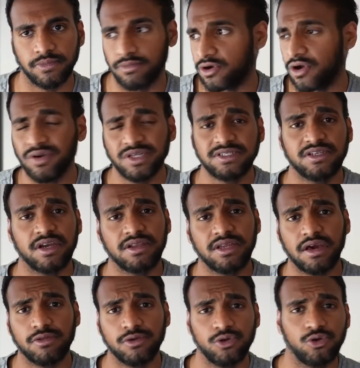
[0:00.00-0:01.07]
Go and see any
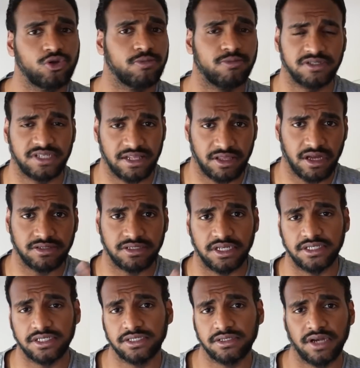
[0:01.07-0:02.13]
other YouTubers that does
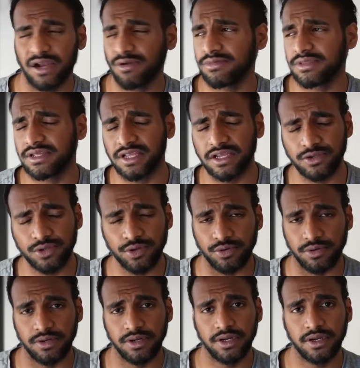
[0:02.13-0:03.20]
this. I don't think they
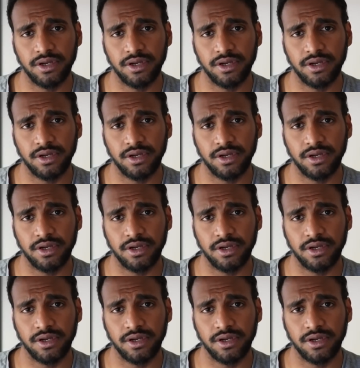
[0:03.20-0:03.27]
do.